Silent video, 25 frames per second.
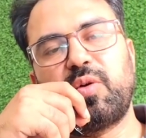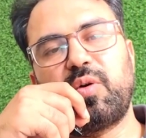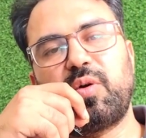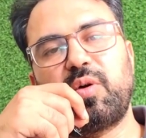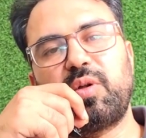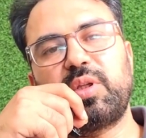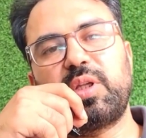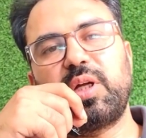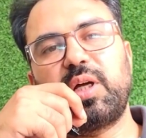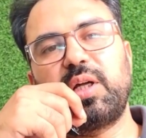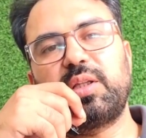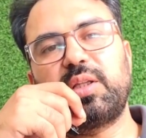
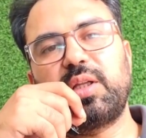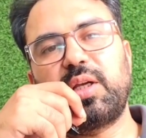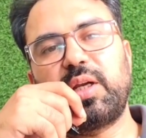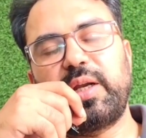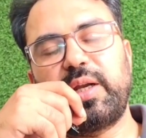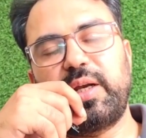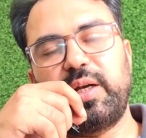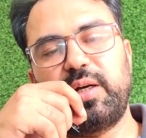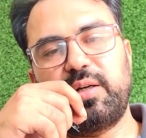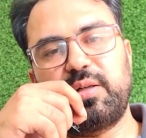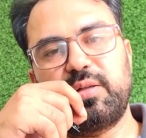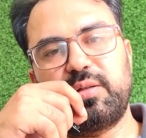On the other
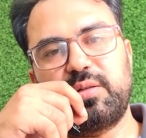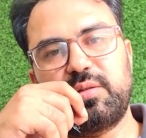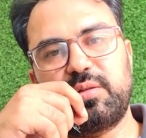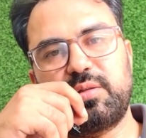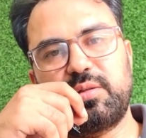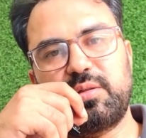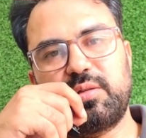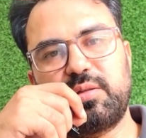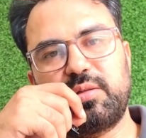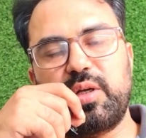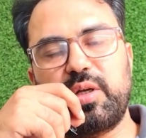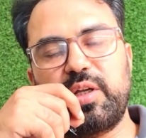hand,
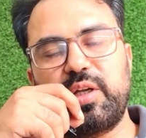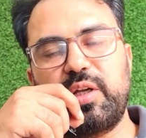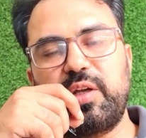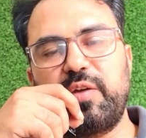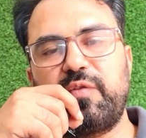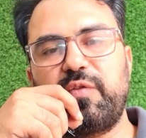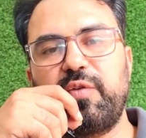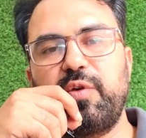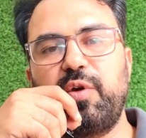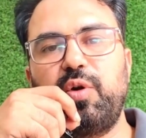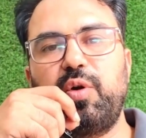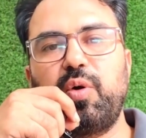
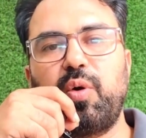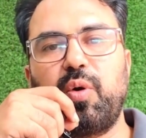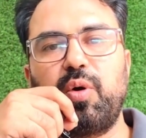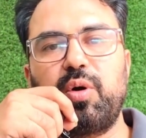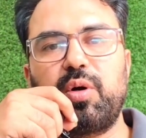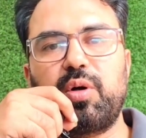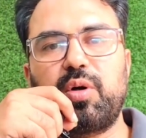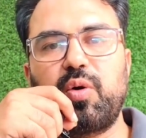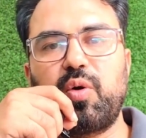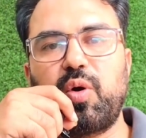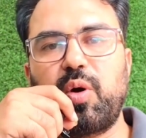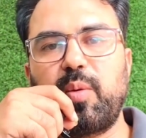if you
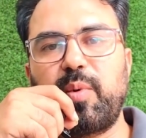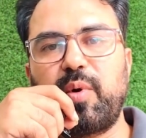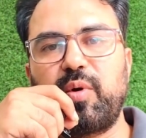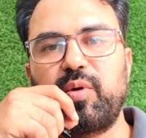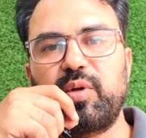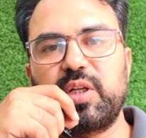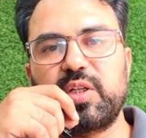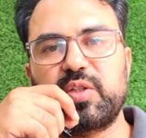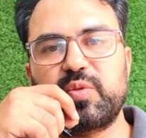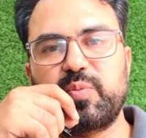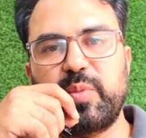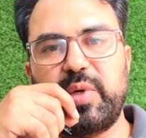don't know
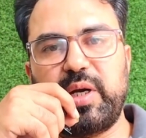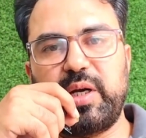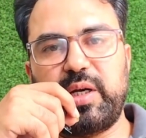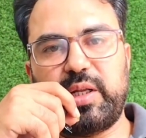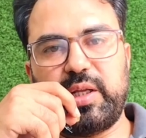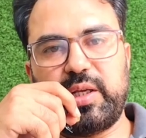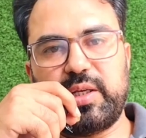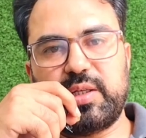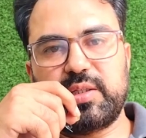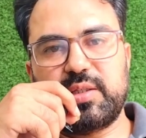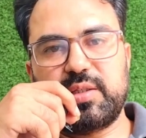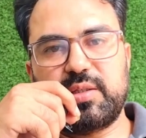about the
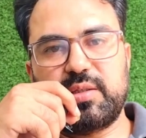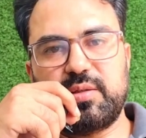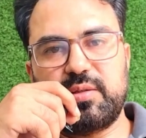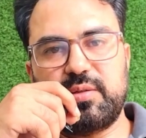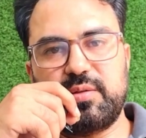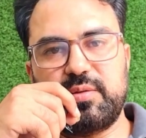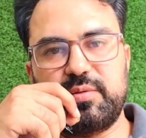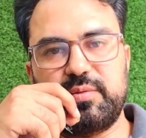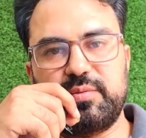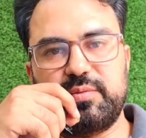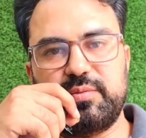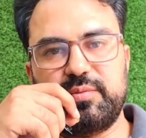schematics,
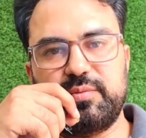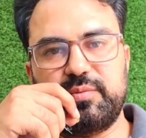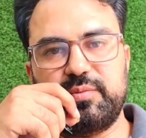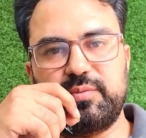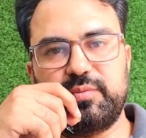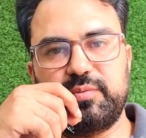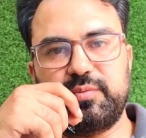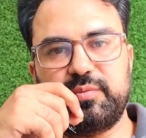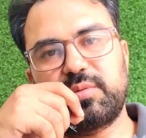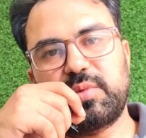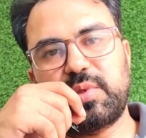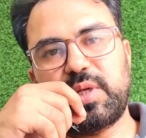
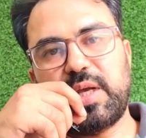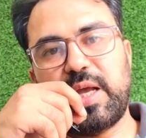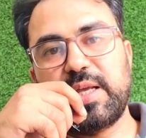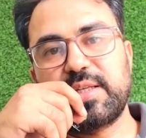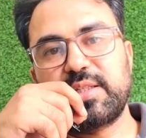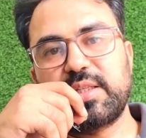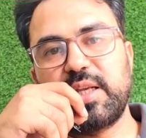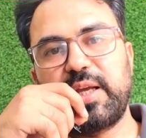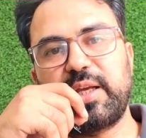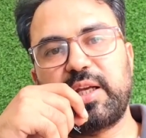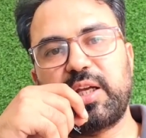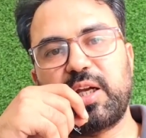
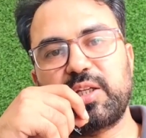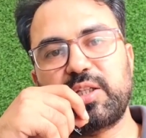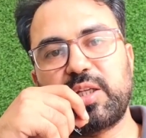as like